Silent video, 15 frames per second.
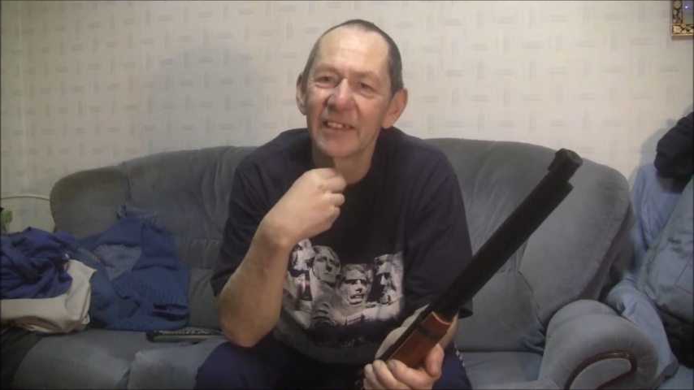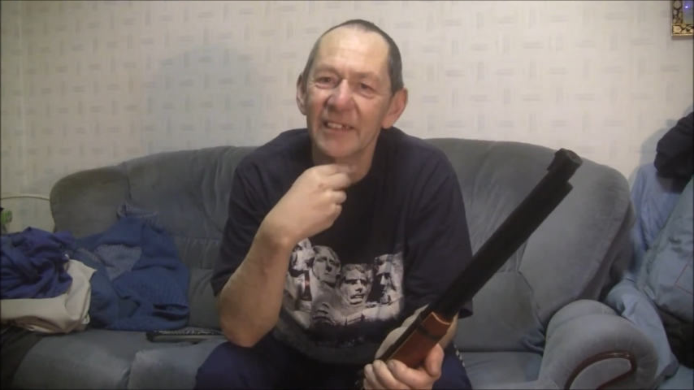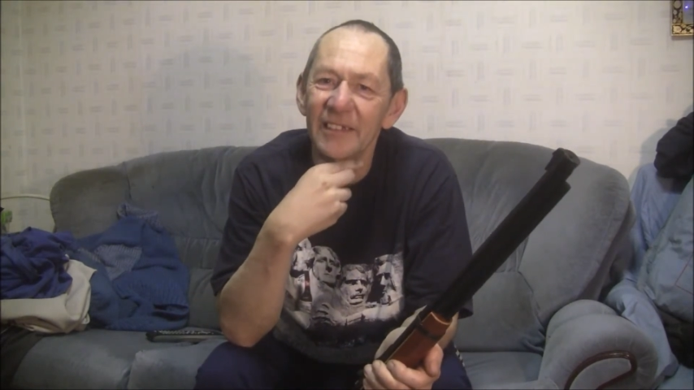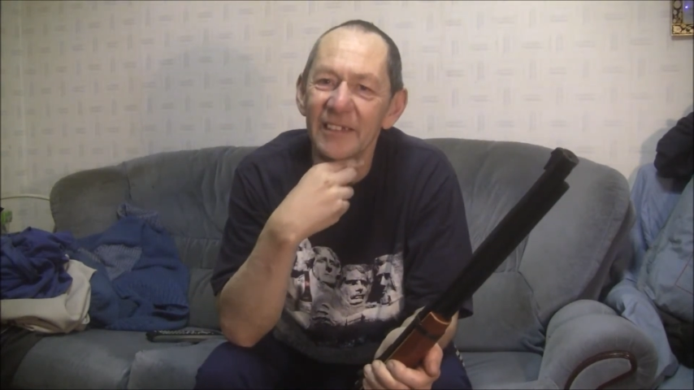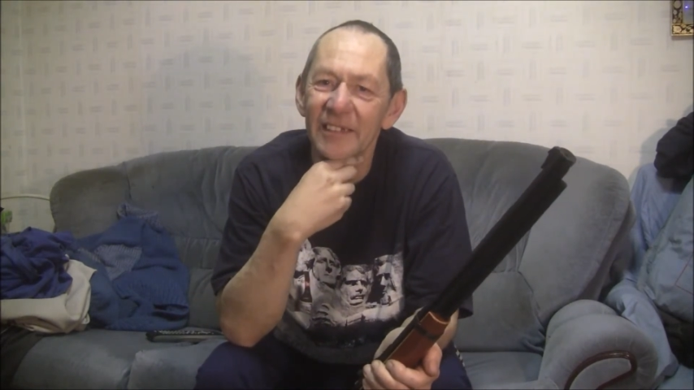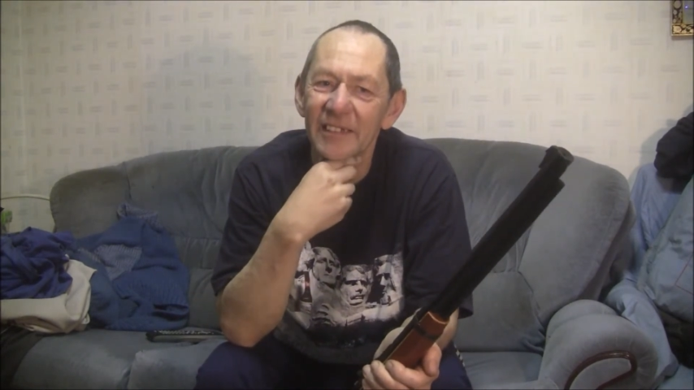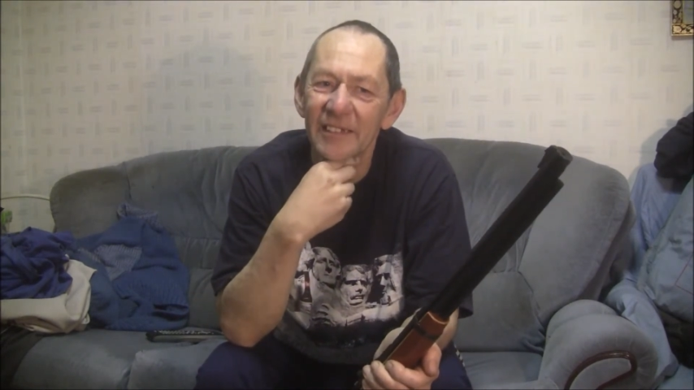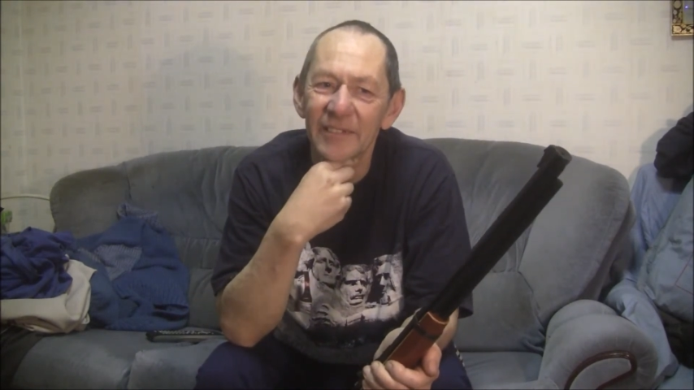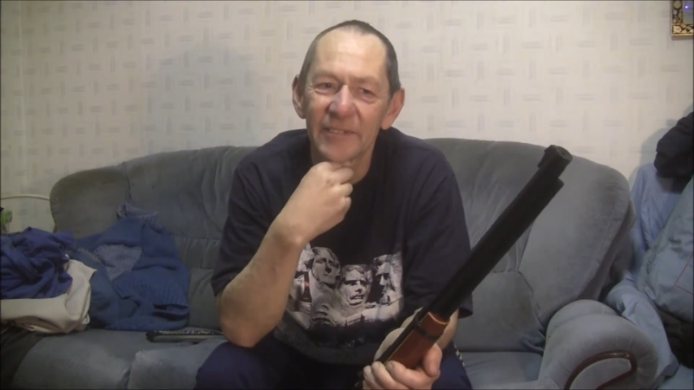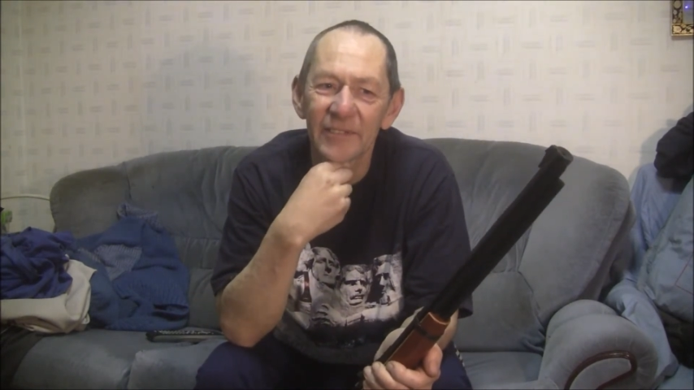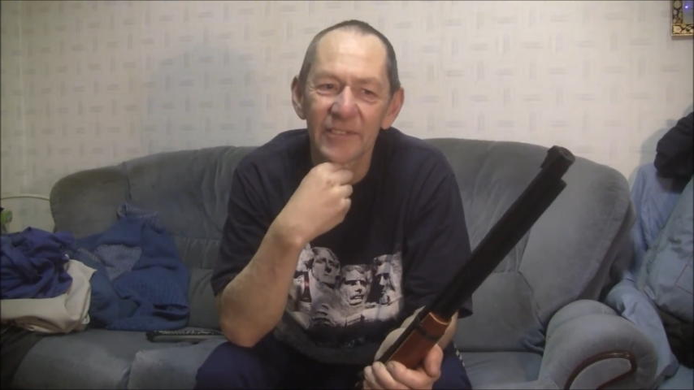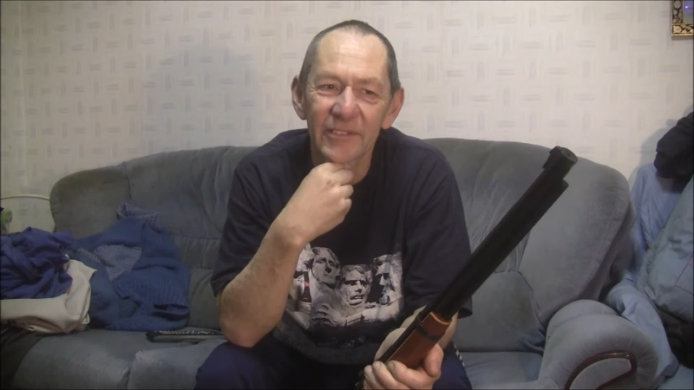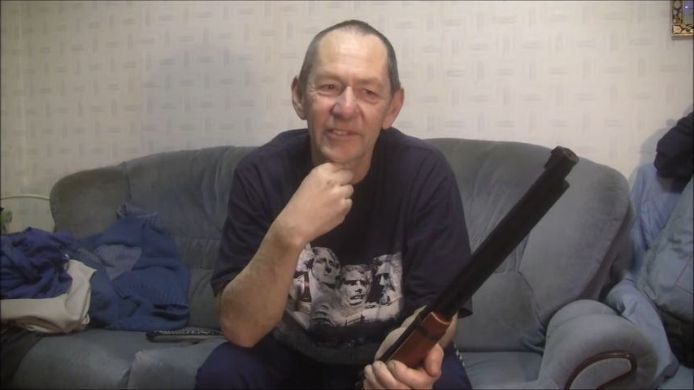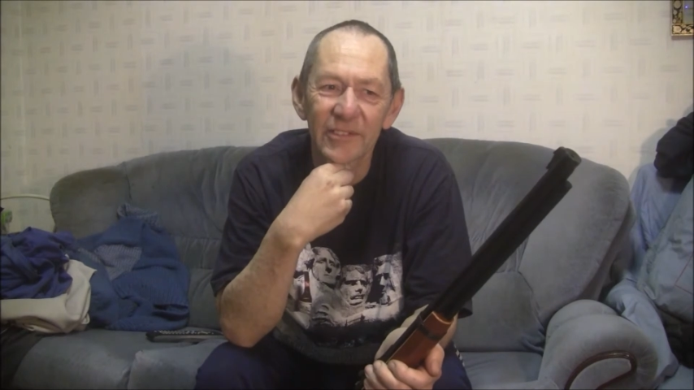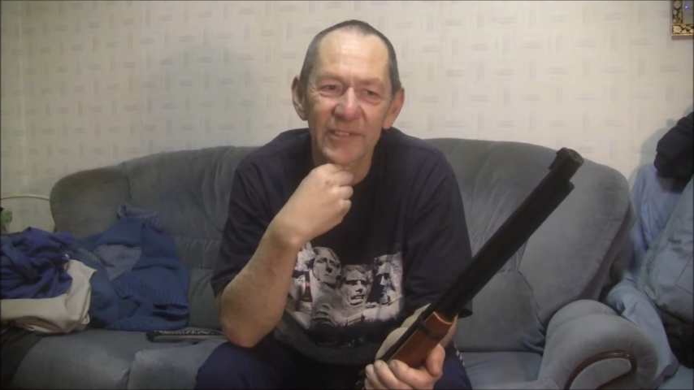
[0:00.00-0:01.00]

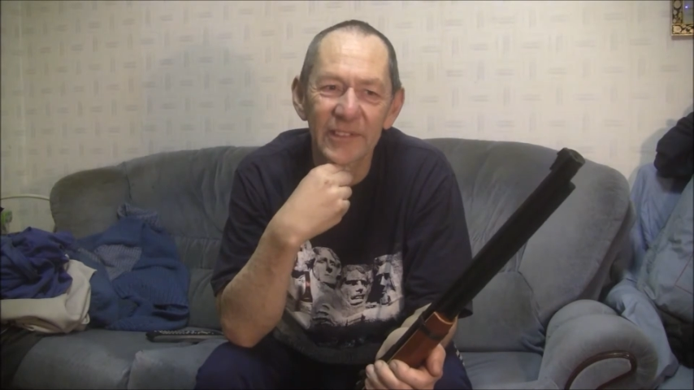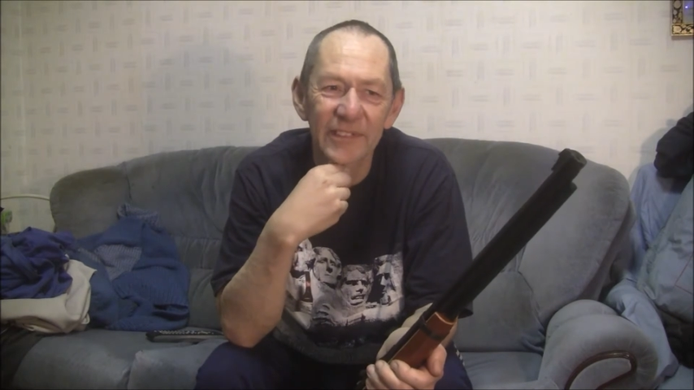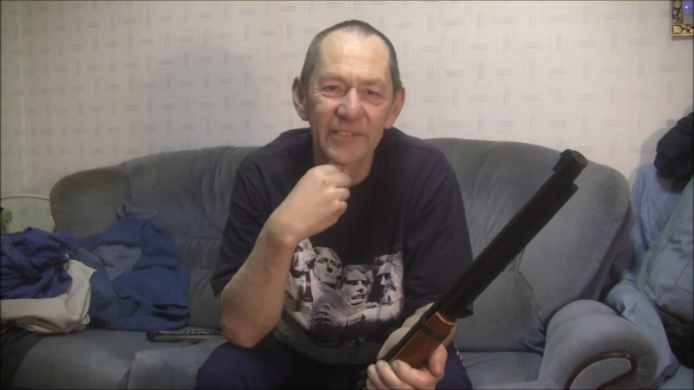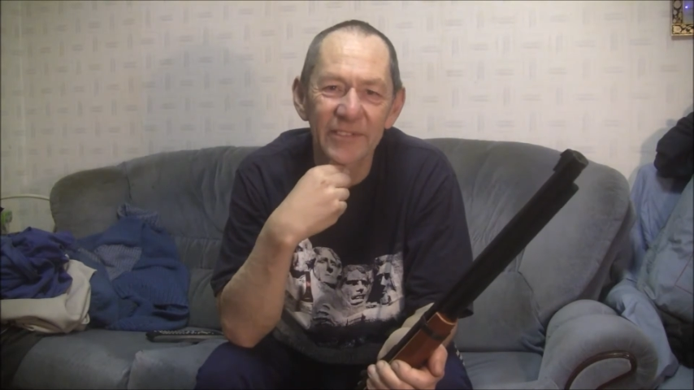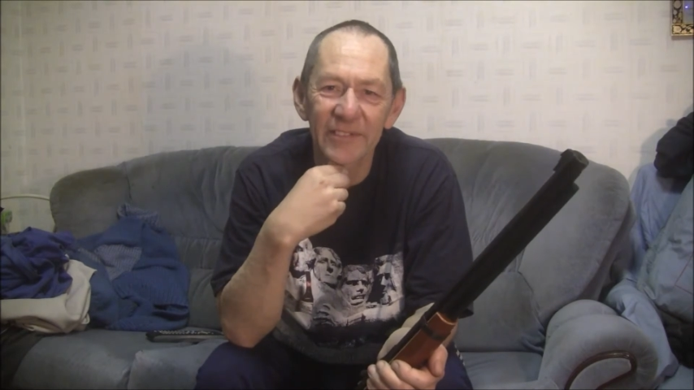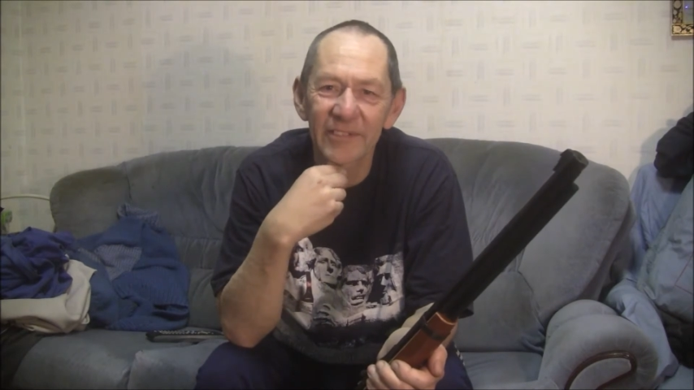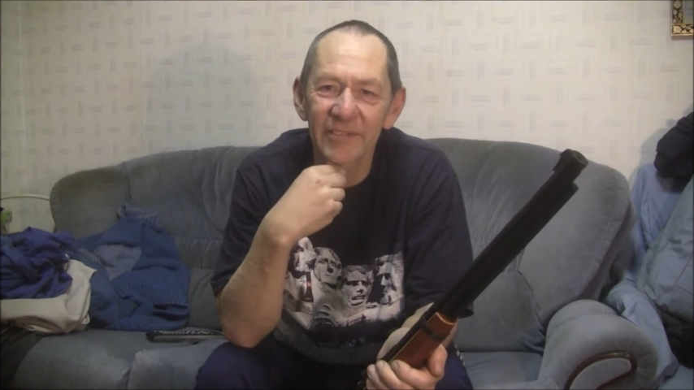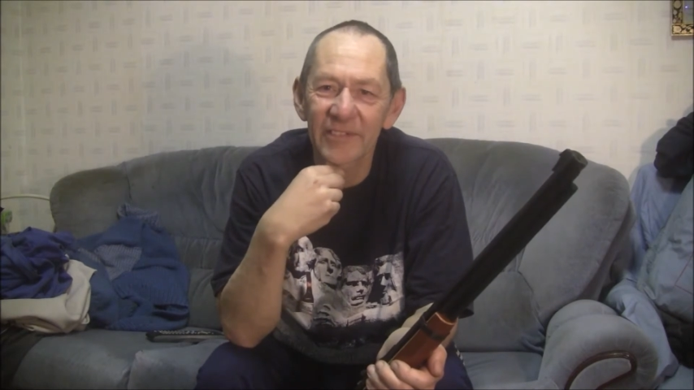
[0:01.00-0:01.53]
at 20 feet,